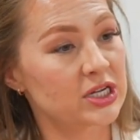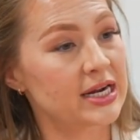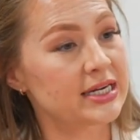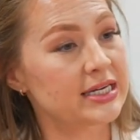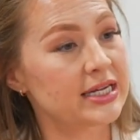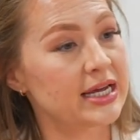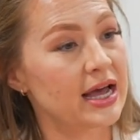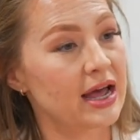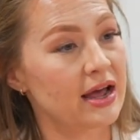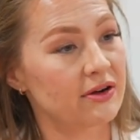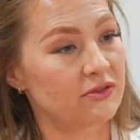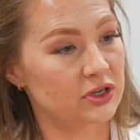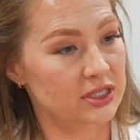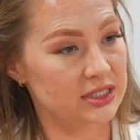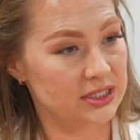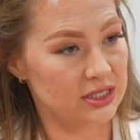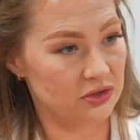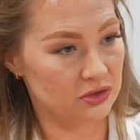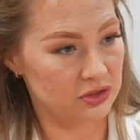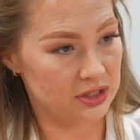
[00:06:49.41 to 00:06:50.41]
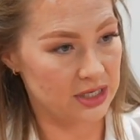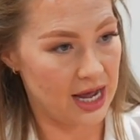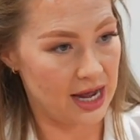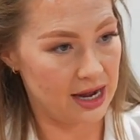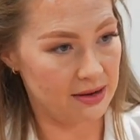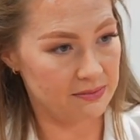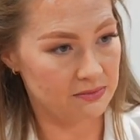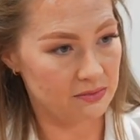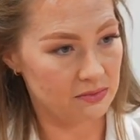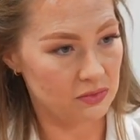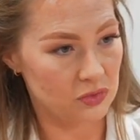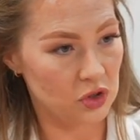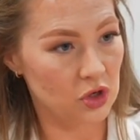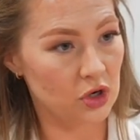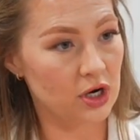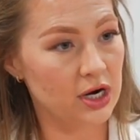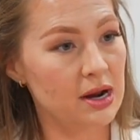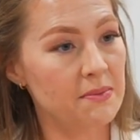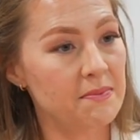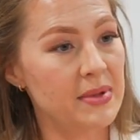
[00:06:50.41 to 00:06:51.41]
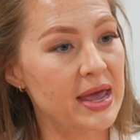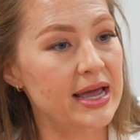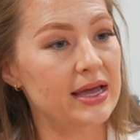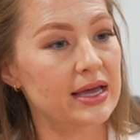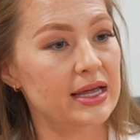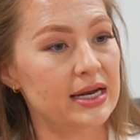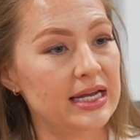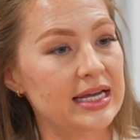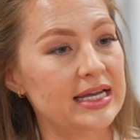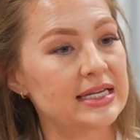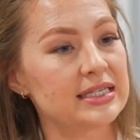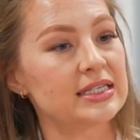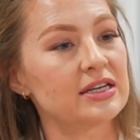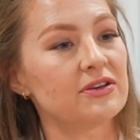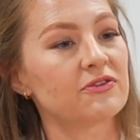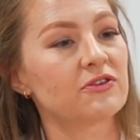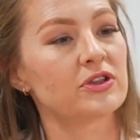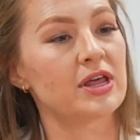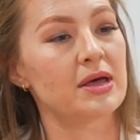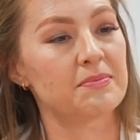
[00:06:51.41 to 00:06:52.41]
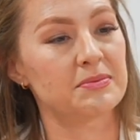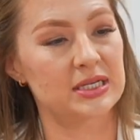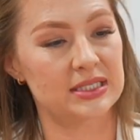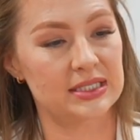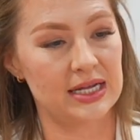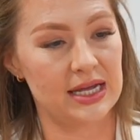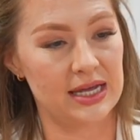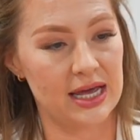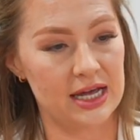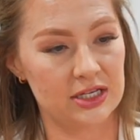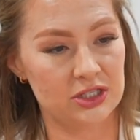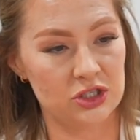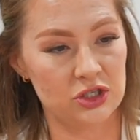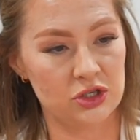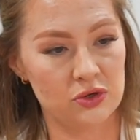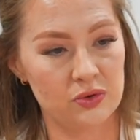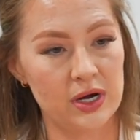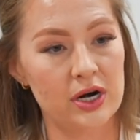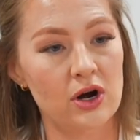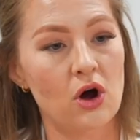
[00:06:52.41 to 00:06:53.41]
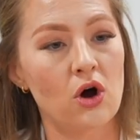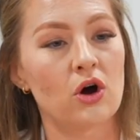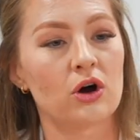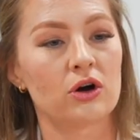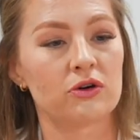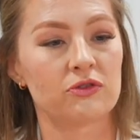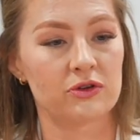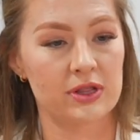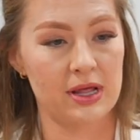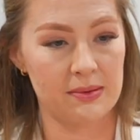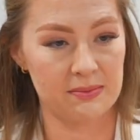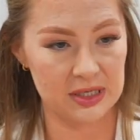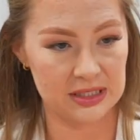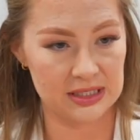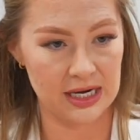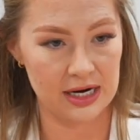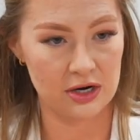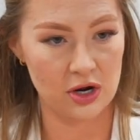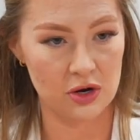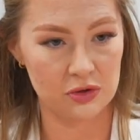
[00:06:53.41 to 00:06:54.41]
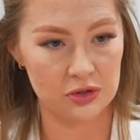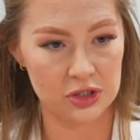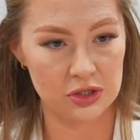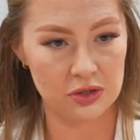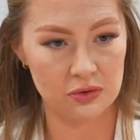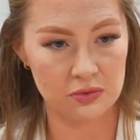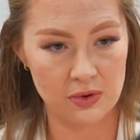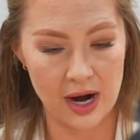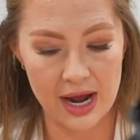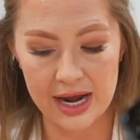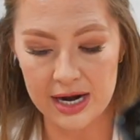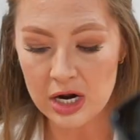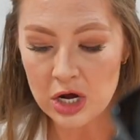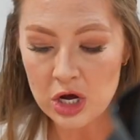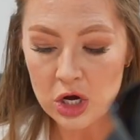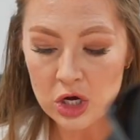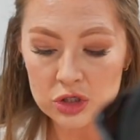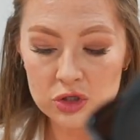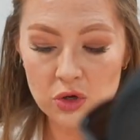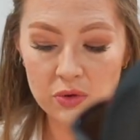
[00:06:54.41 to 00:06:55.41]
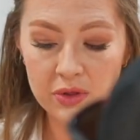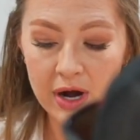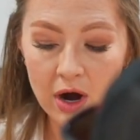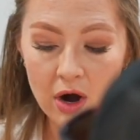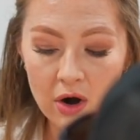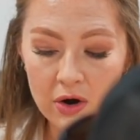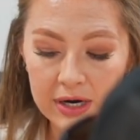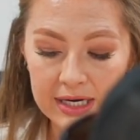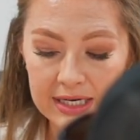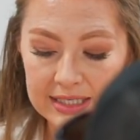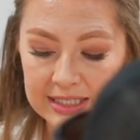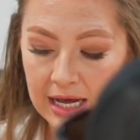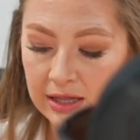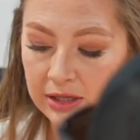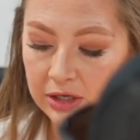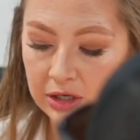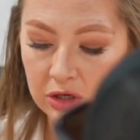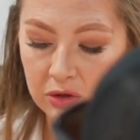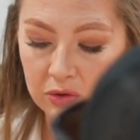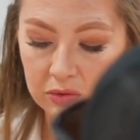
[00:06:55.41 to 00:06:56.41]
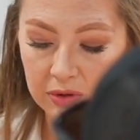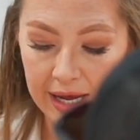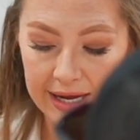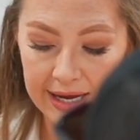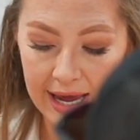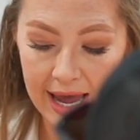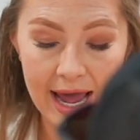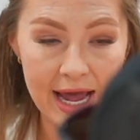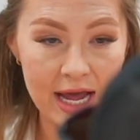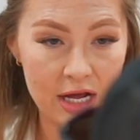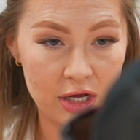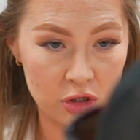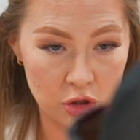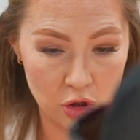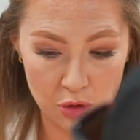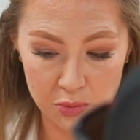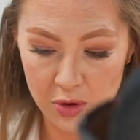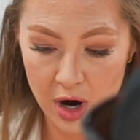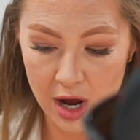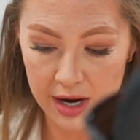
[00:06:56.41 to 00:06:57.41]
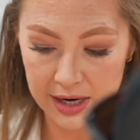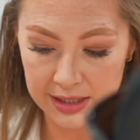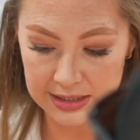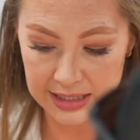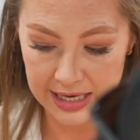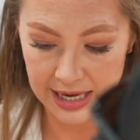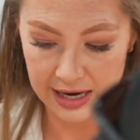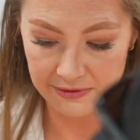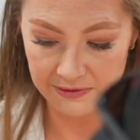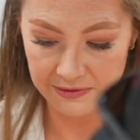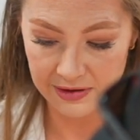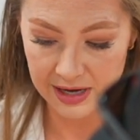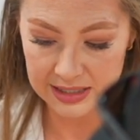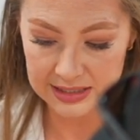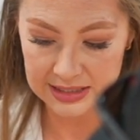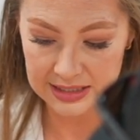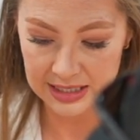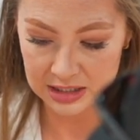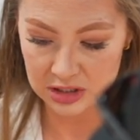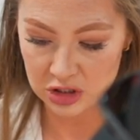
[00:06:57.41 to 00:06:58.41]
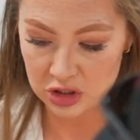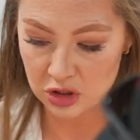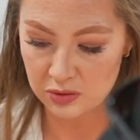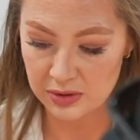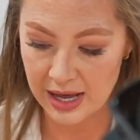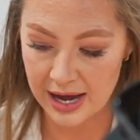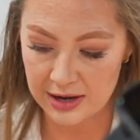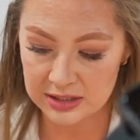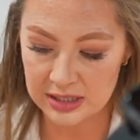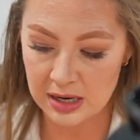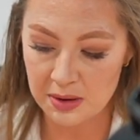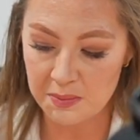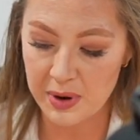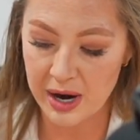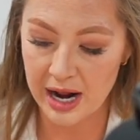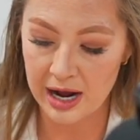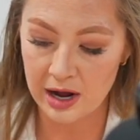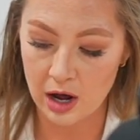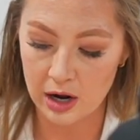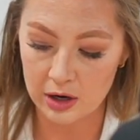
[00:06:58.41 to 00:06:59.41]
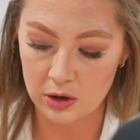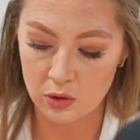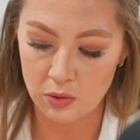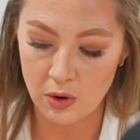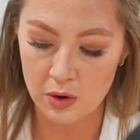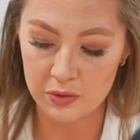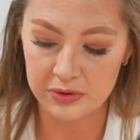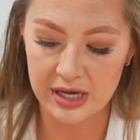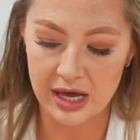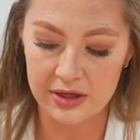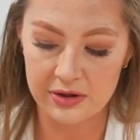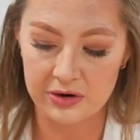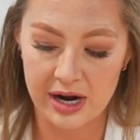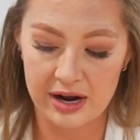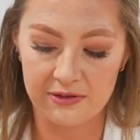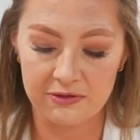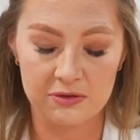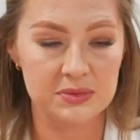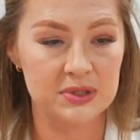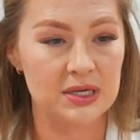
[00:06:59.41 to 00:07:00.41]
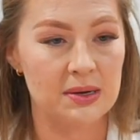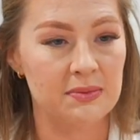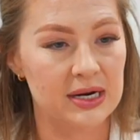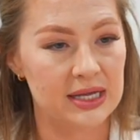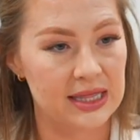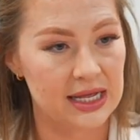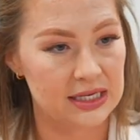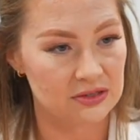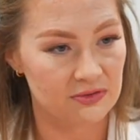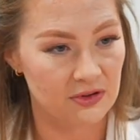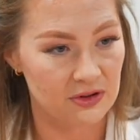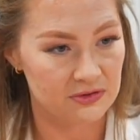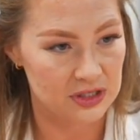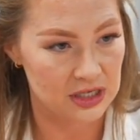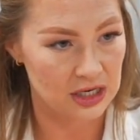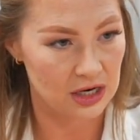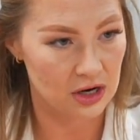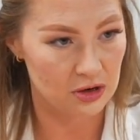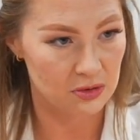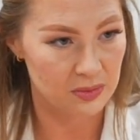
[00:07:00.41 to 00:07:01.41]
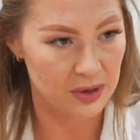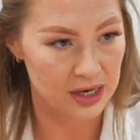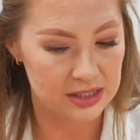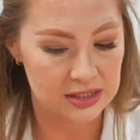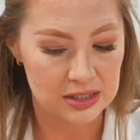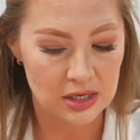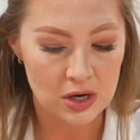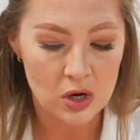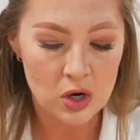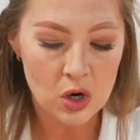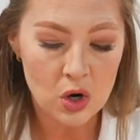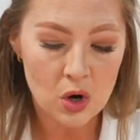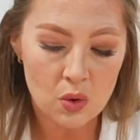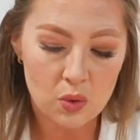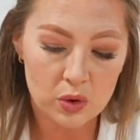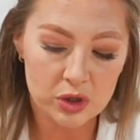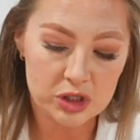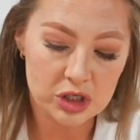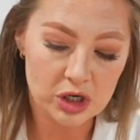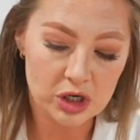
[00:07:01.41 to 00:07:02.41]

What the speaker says: idea every single time. You're going to make it easy for them to say yes to and hard for them to say no to, right? So they're already telling you like, hey, your product to get it fixed, it's $2,000, but I got a quote the other day from somebody that's $1,500. What